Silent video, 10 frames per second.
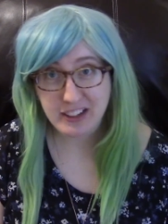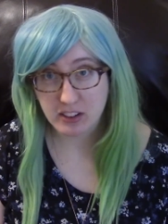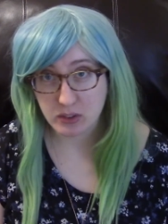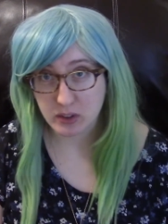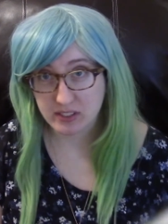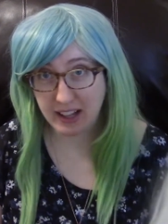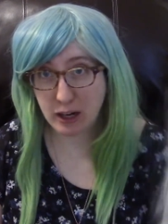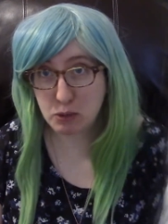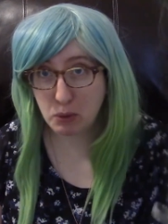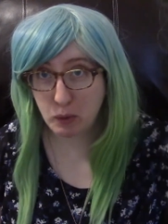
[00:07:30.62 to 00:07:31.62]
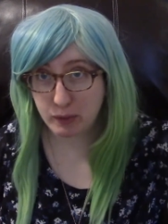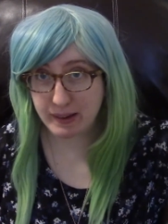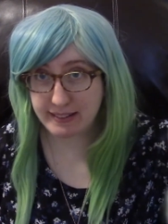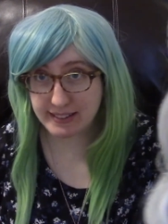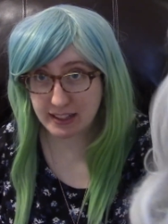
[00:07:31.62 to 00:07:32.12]
just looks terrible with my
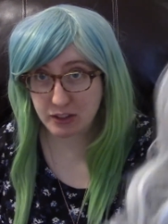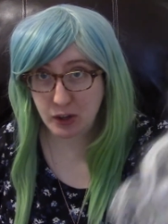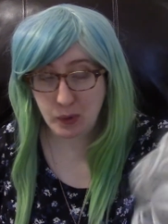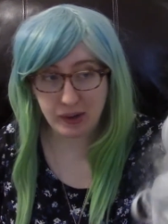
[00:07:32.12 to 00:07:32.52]
skin tone.